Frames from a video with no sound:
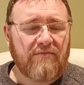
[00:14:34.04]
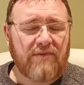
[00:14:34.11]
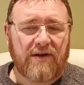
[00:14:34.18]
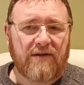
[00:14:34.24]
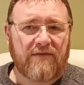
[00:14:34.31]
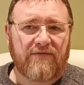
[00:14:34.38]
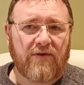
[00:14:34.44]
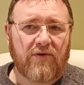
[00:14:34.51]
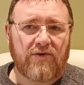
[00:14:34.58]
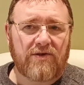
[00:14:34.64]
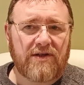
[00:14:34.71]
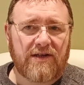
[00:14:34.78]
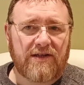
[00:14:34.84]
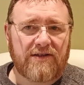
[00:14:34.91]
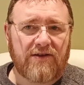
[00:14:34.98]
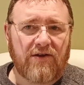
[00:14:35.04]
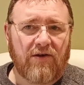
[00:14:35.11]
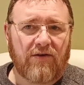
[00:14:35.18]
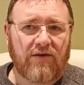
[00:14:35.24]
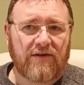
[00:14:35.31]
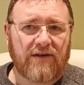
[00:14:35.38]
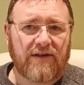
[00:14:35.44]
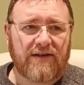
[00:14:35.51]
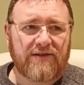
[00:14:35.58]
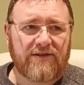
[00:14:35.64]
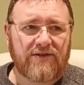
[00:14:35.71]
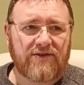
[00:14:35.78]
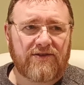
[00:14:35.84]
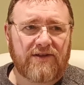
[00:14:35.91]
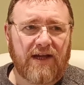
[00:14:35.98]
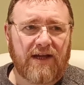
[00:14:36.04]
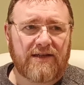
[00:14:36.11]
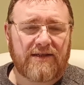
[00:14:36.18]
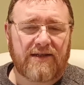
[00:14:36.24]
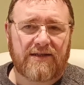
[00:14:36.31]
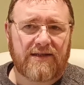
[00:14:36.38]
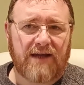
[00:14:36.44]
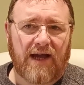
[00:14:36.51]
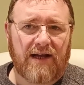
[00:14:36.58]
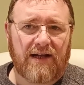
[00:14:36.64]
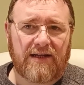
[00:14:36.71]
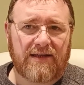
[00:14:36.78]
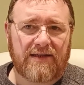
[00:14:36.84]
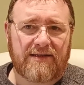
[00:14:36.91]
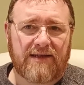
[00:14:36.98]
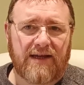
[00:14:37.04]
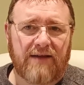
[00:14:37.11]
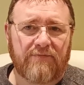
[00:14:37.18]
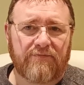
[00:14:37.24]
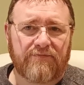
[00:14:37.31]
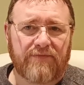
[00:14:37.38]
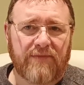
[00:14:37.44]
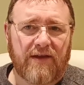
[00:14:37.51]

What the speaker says: but unfortunately it's not. It just tastes exactly the same.